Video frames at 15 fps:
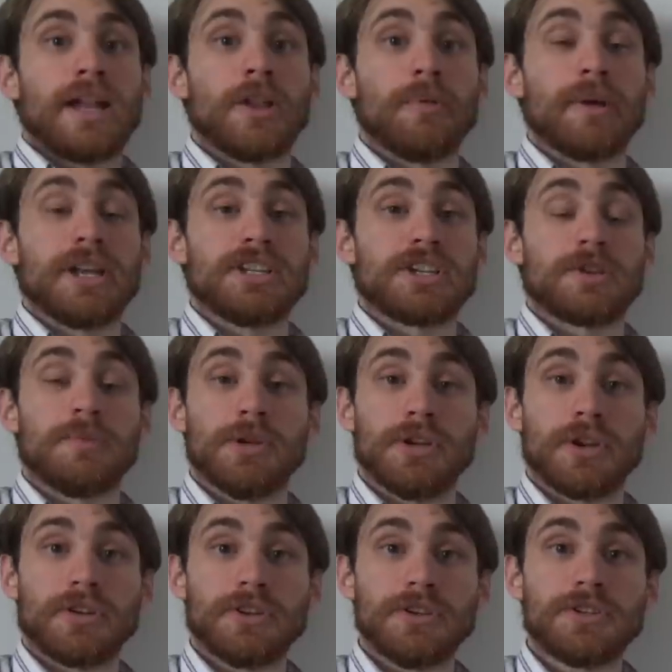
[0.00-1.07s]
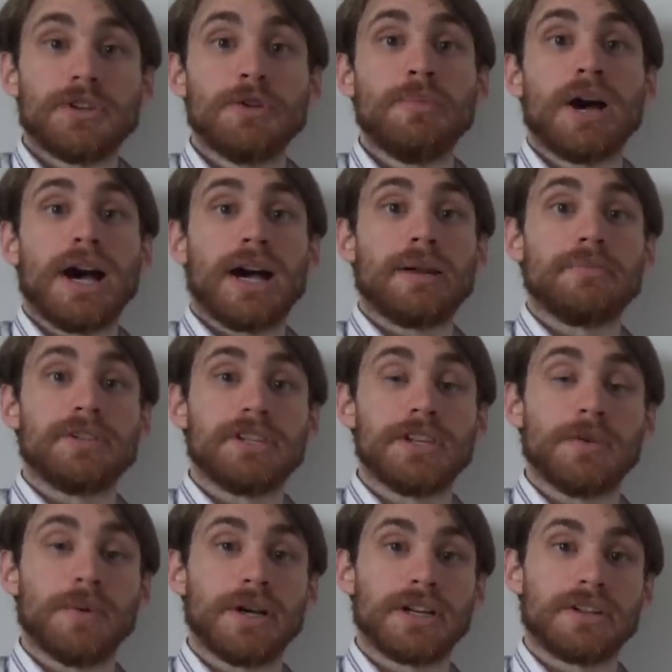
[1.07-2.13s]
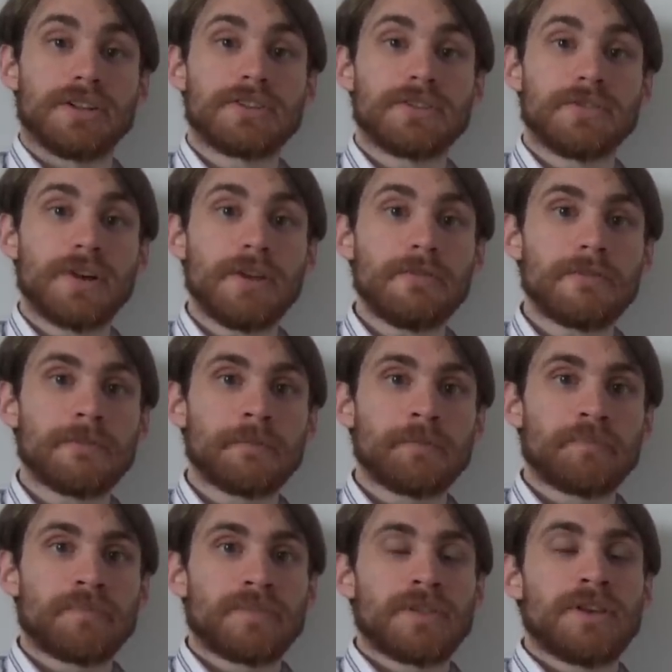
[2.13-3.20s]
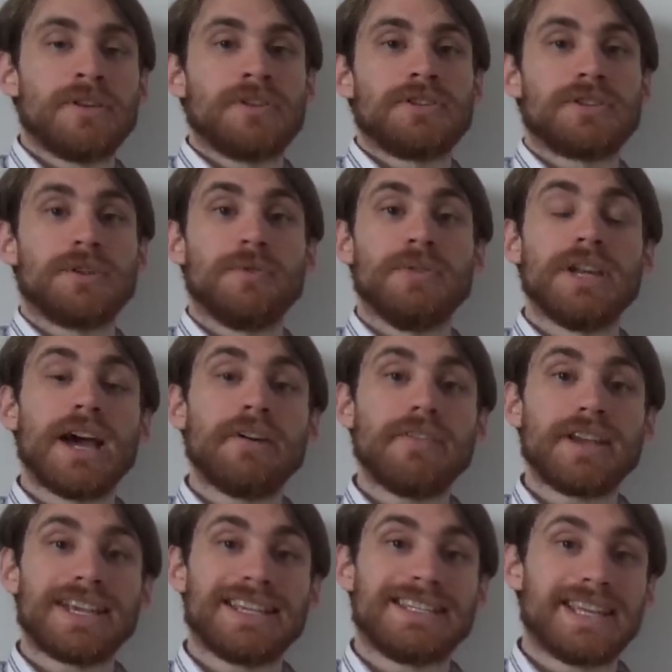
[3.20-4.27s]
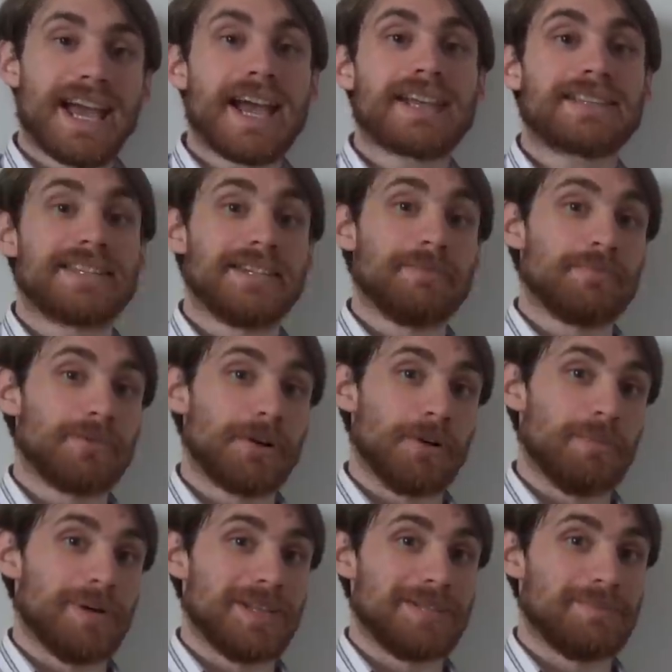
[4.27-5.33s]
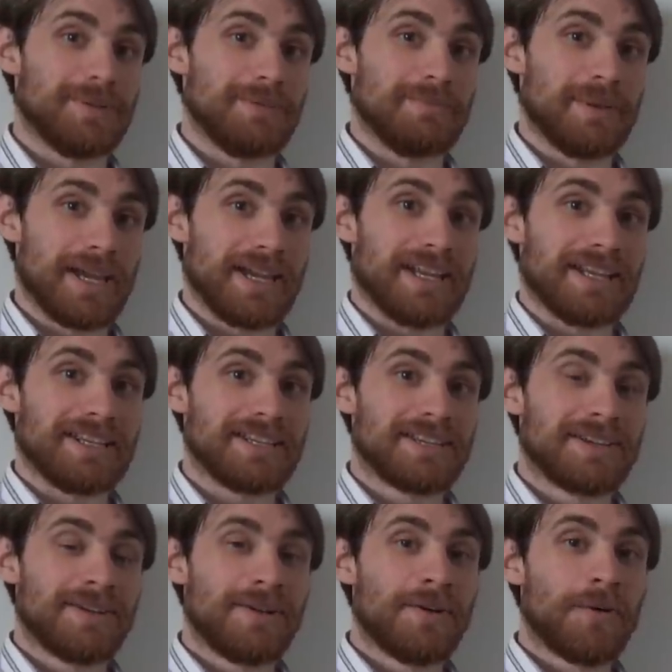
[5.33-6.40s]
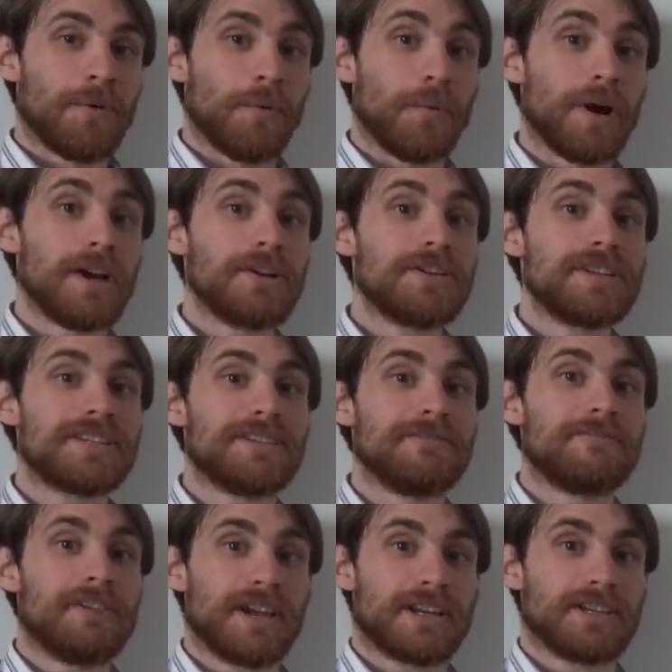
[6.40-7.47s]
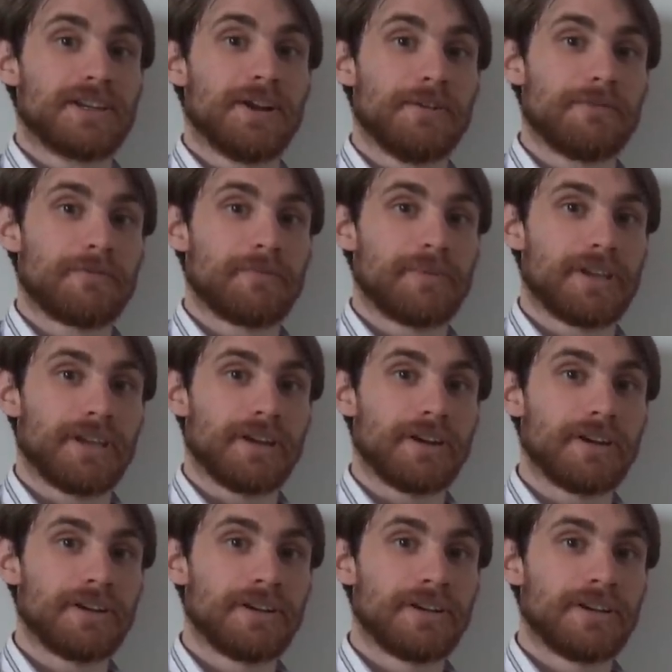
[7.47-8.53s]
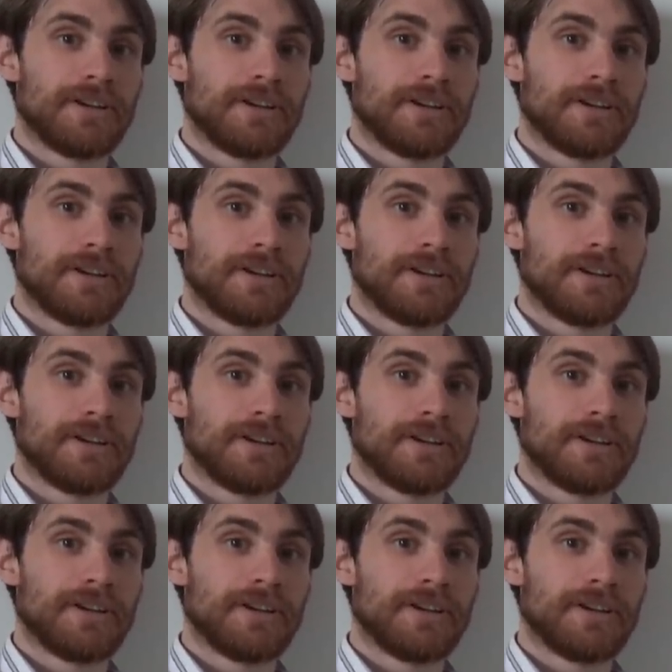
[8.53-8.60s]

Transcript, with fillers: Hello Magic Community on YouTube, I'm T one Glistener Elf. So now that Gitaxian Probe has been banned, where does Infect go from here?